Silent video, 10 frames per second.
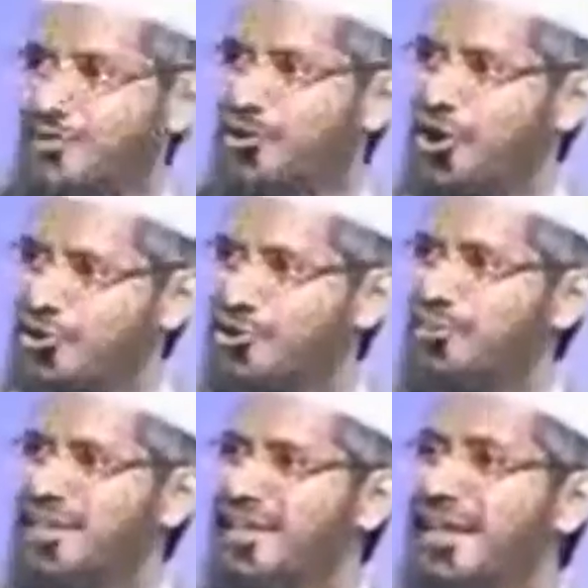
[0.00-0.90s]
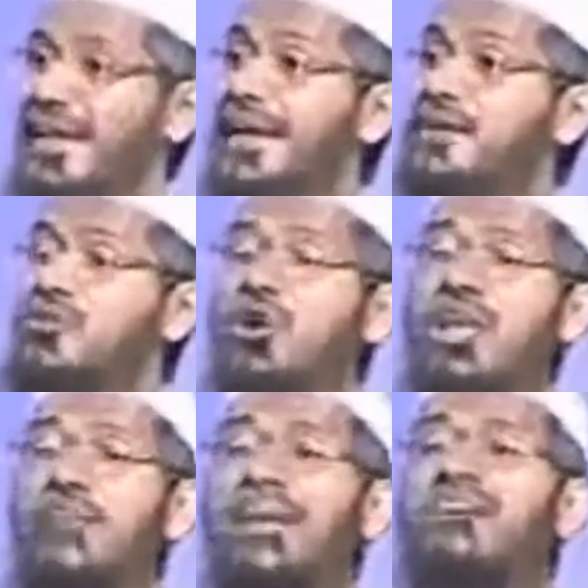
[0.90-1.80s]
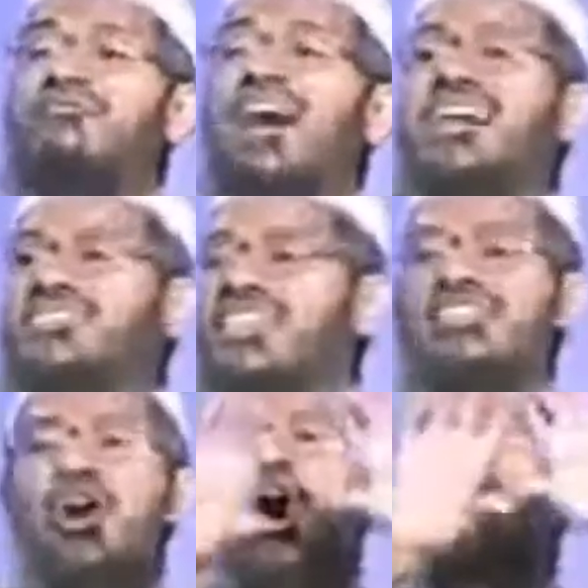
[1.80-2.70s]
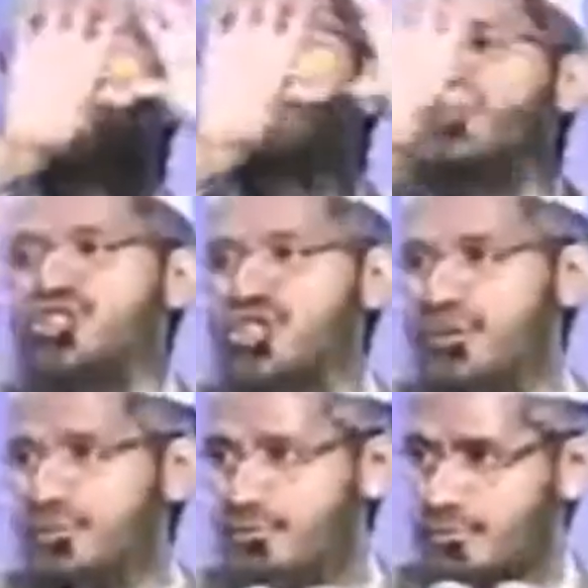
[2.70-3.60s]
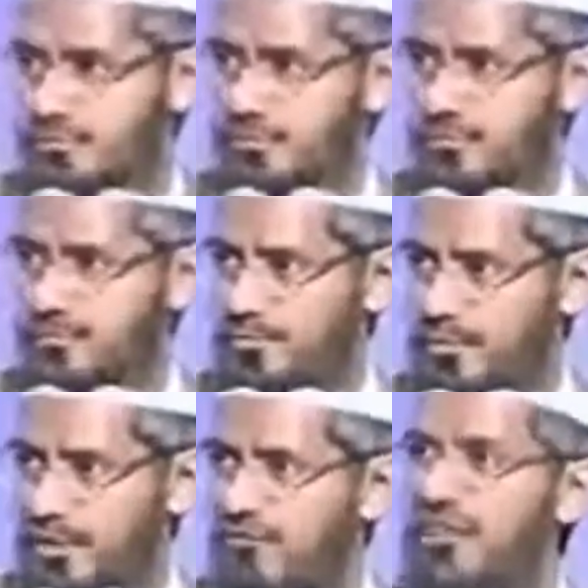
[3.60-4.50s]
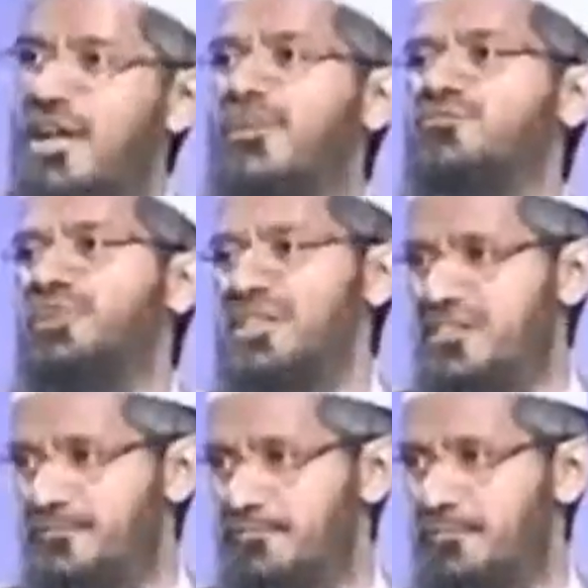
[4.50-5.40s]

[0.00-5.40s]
So according to me, it's only a big farce. It's a hogwash. Freedom of speech.